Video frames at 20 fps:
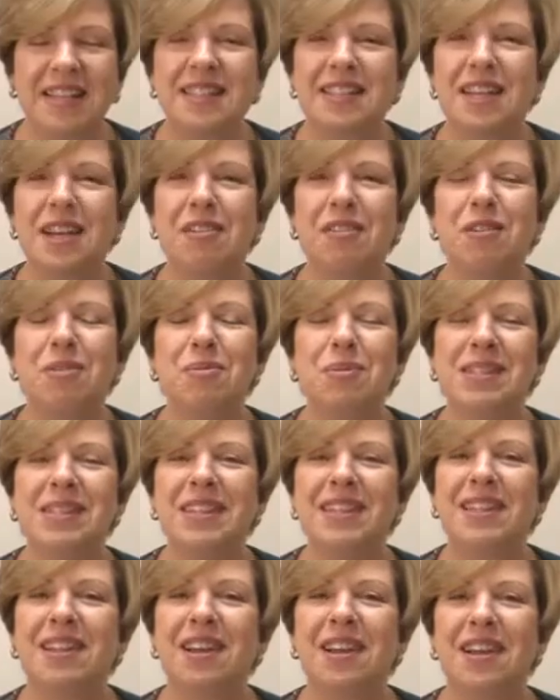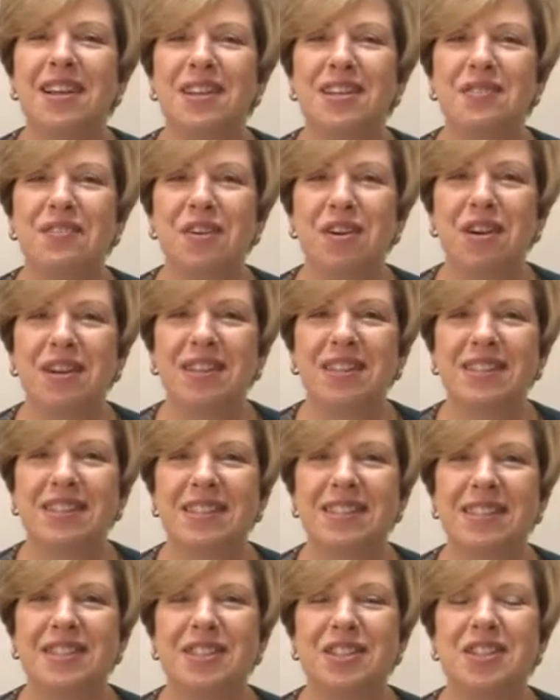Terry was a client of
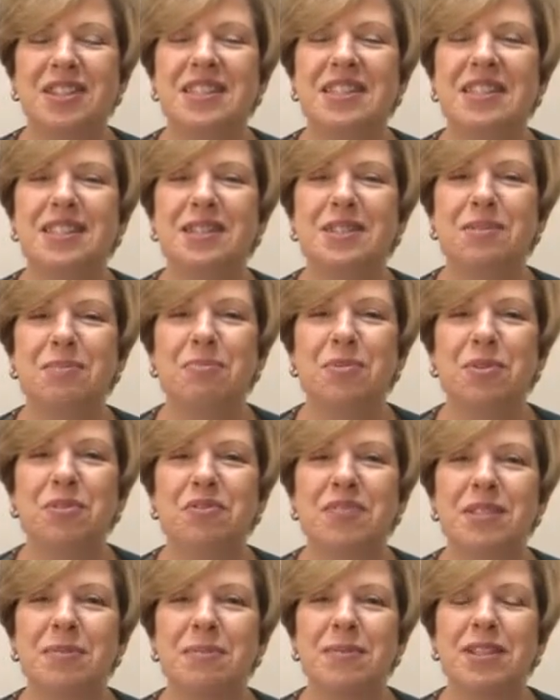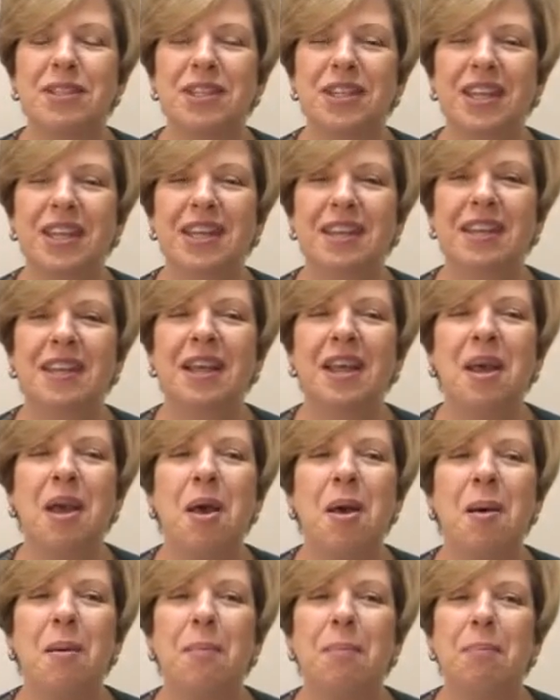ours, and she's since moved to Michigan.
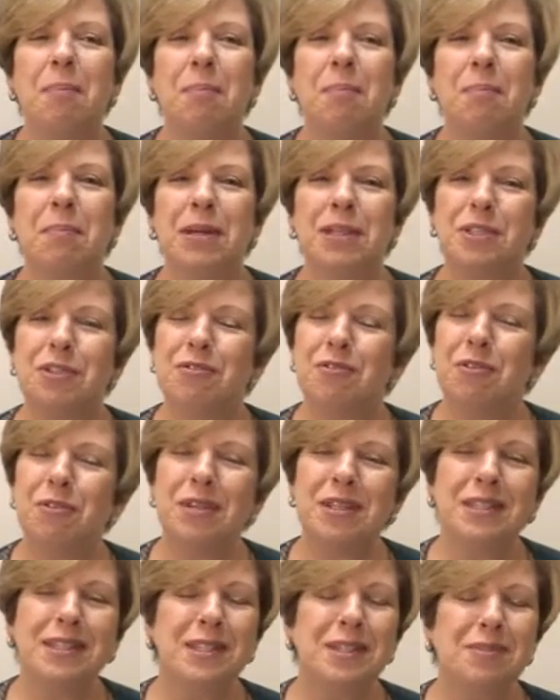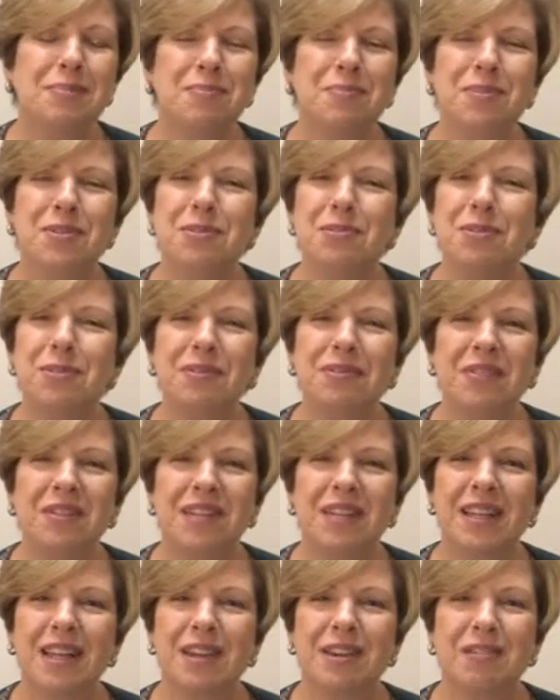But she wrote us this
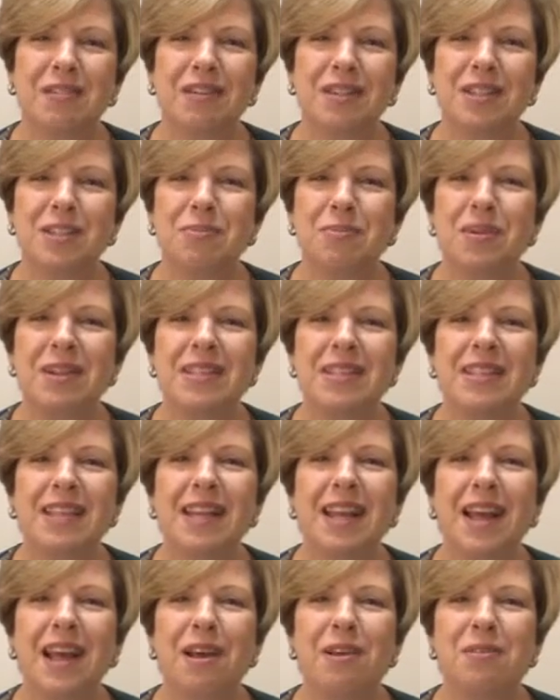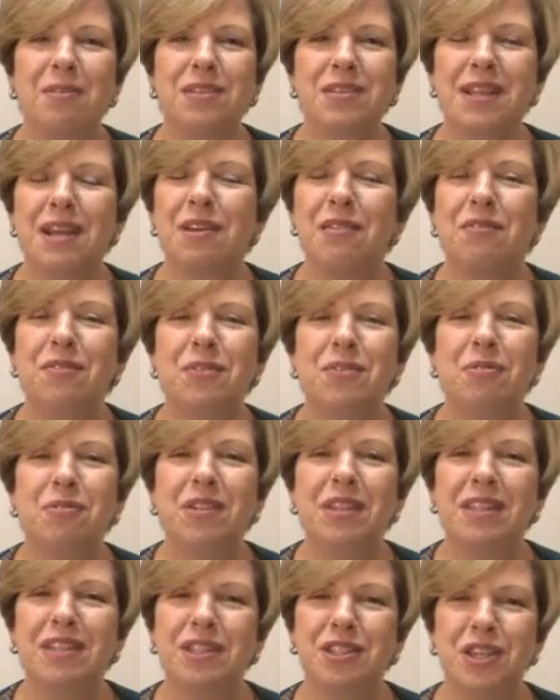beautiful letter expressing how Soundview
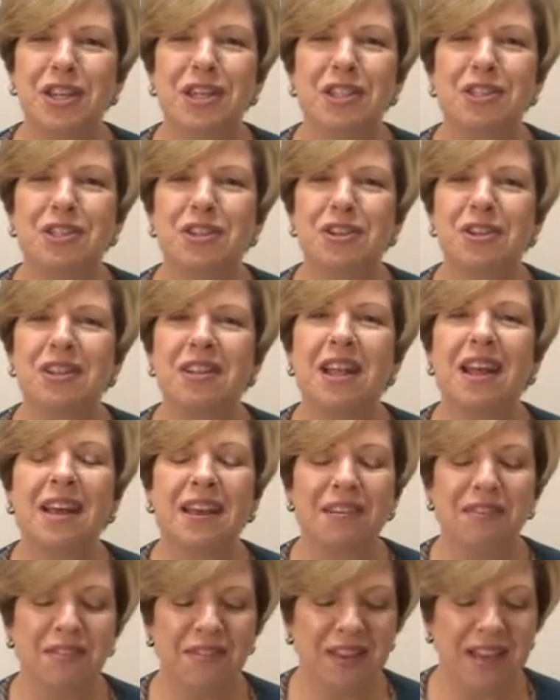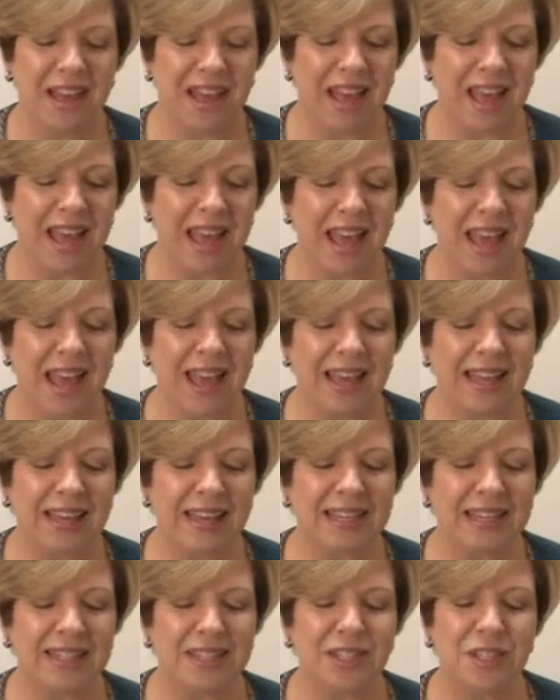really changed her life.
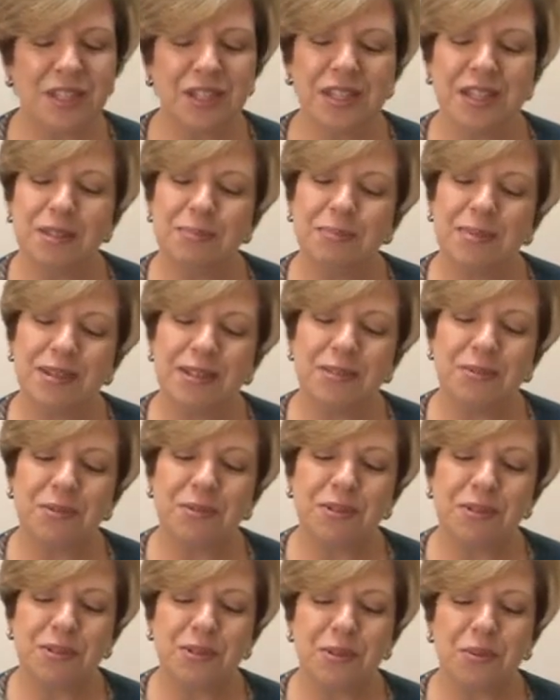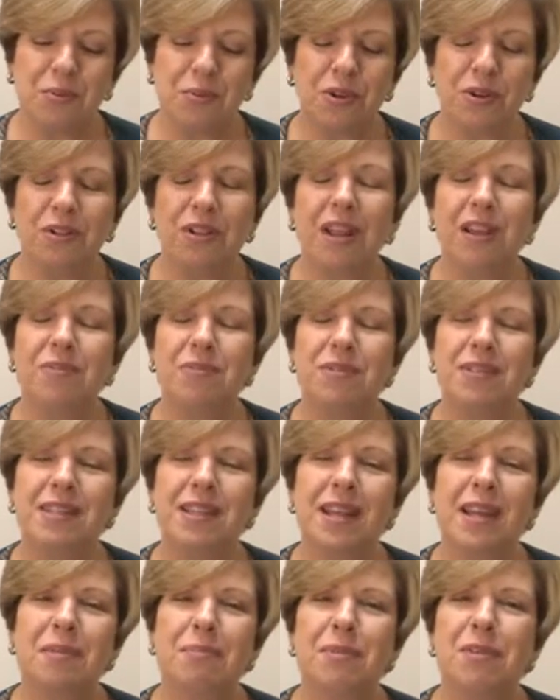And she expressed also what her life was
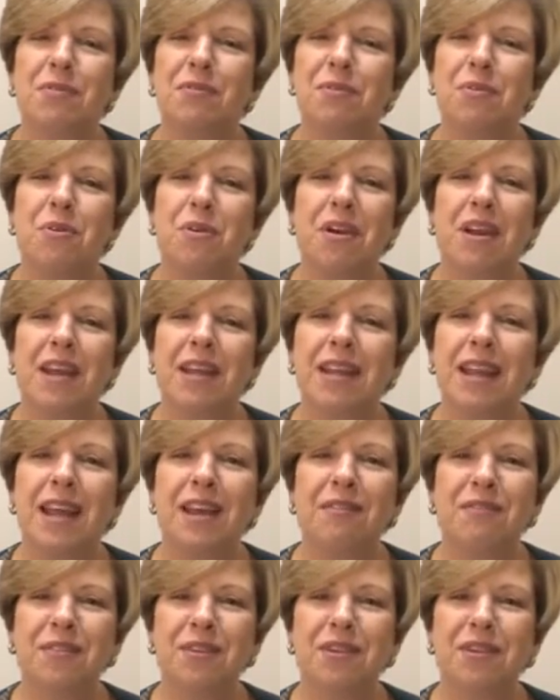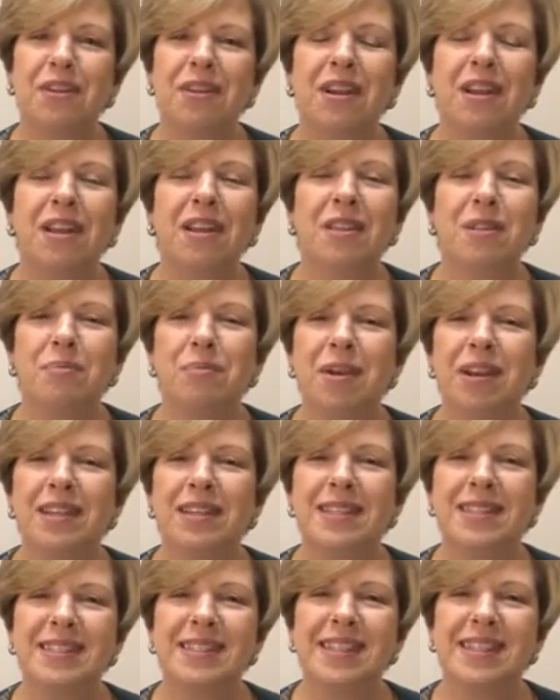like before and after the
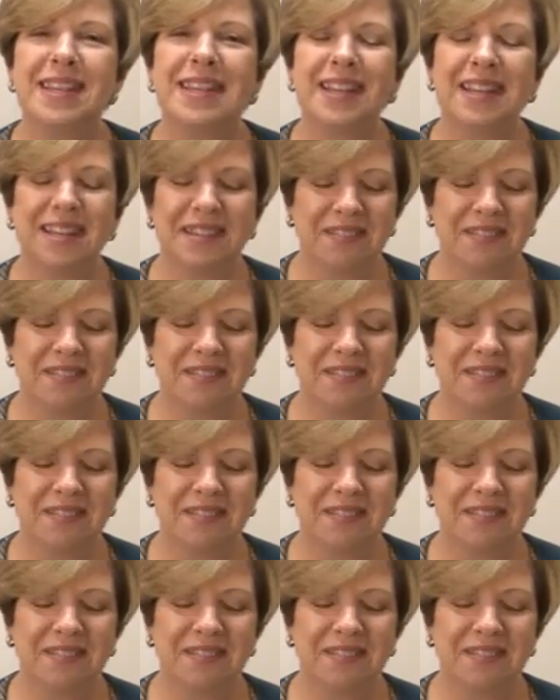pregnancy.